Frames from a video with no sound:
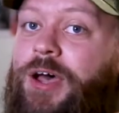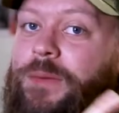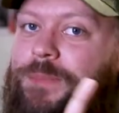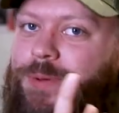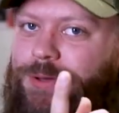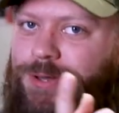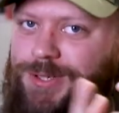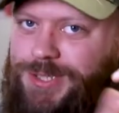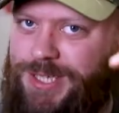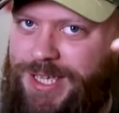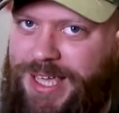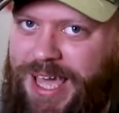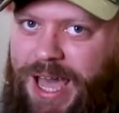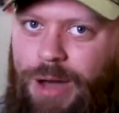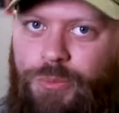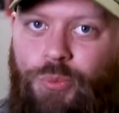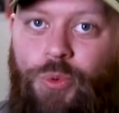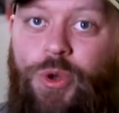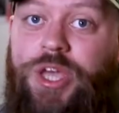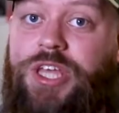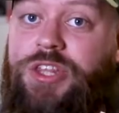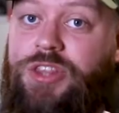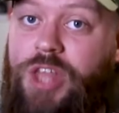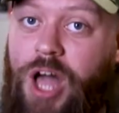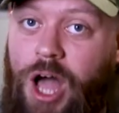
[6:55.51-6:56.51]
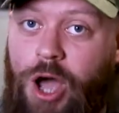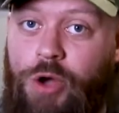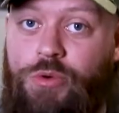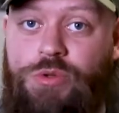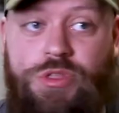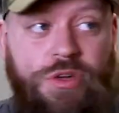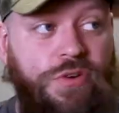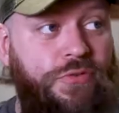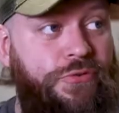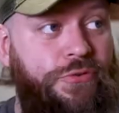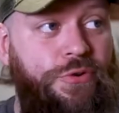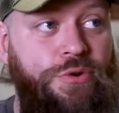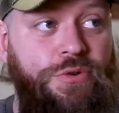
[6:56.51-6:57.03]
Because again, we know
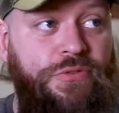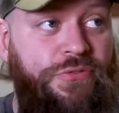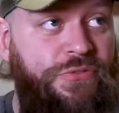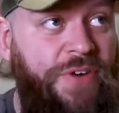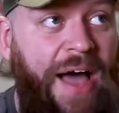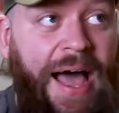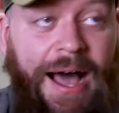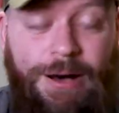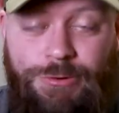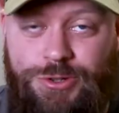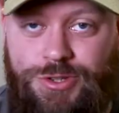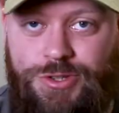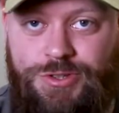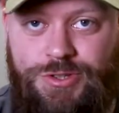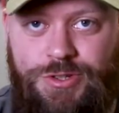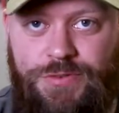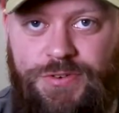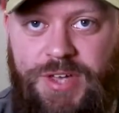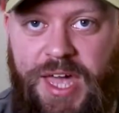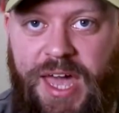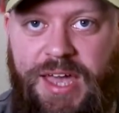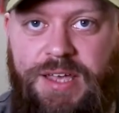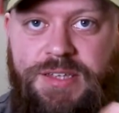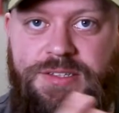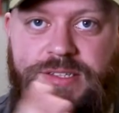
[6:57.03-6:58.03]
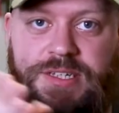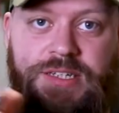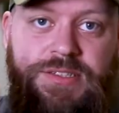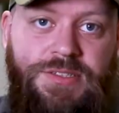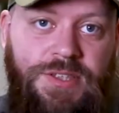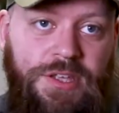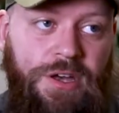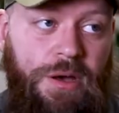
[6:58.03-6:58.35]
that through thousands of cases,